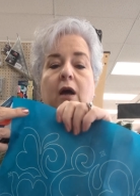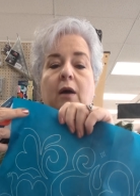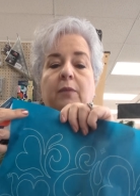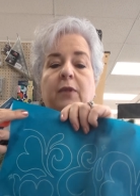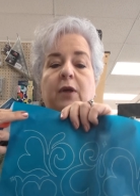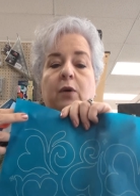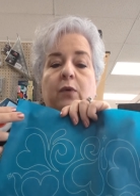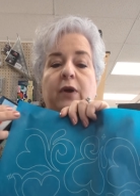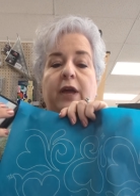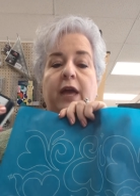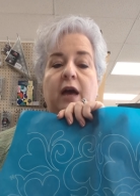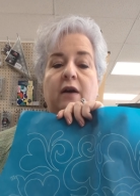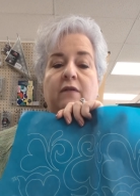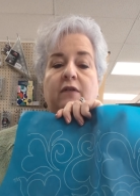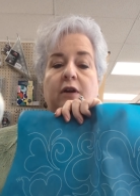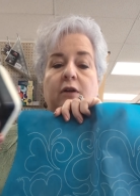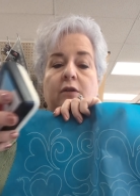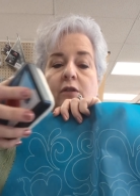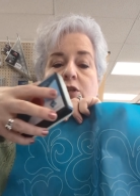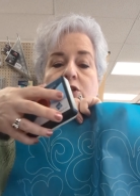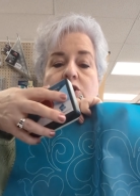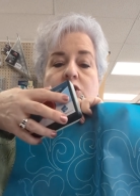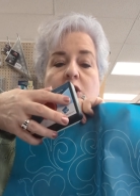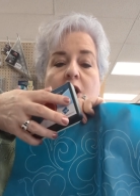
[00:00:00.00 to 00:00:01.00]
that we have here
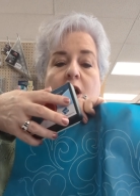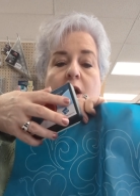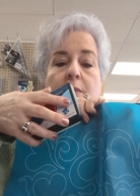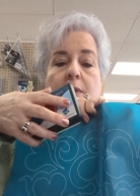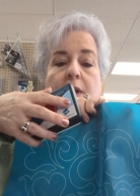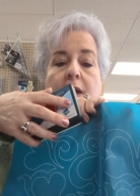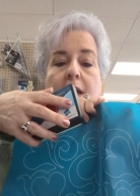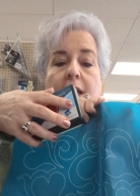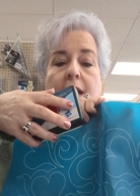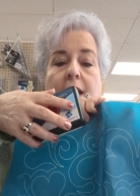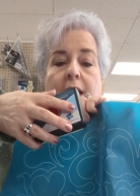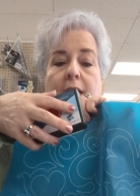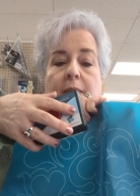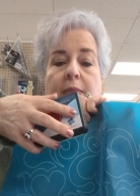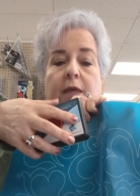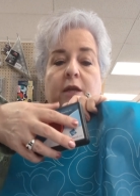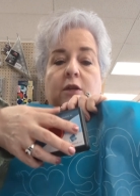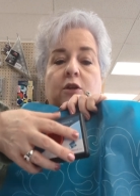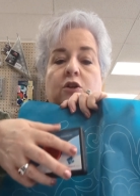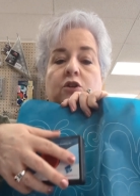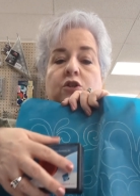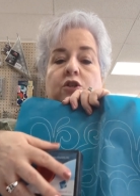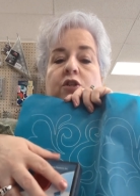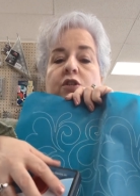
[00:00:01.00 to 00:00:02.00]
in the shop. And
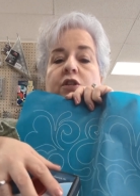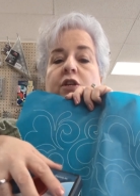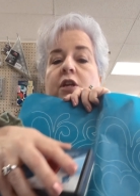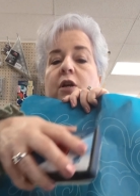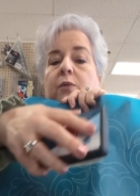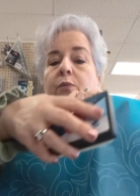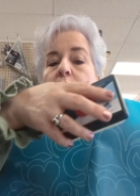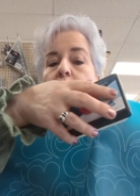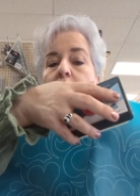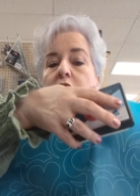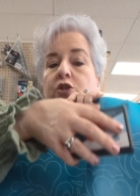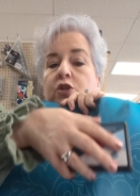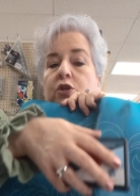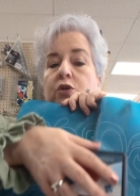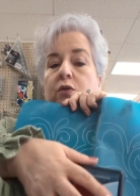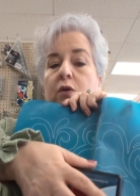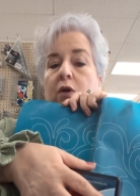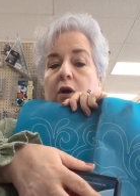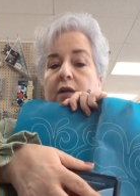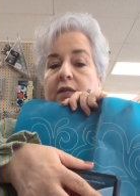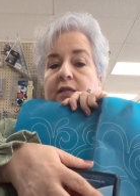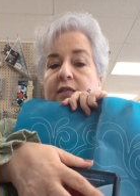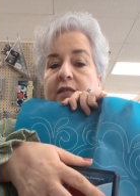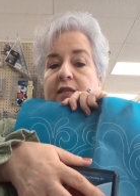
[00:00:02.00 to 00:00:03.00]
then you're just going to brush
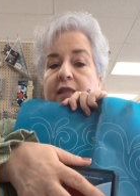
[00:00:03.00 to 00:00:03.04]
across